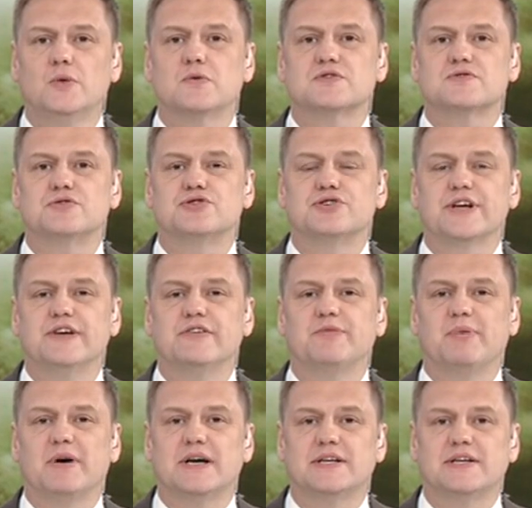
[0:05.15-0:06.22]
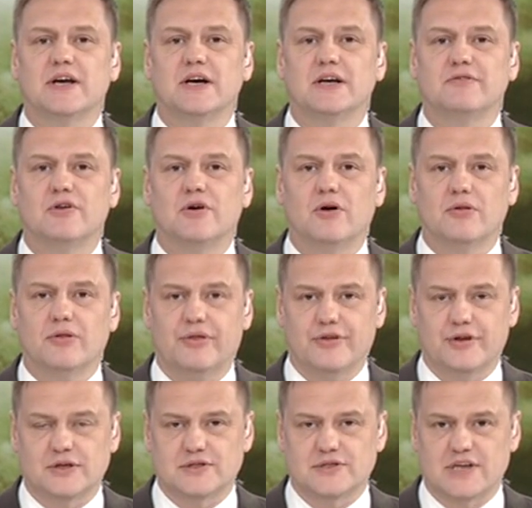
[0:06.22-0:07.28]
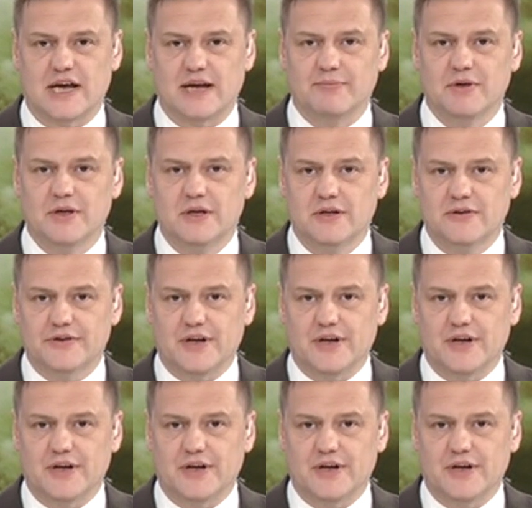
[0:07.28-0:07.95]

was retrieved by a diver on Thursday. The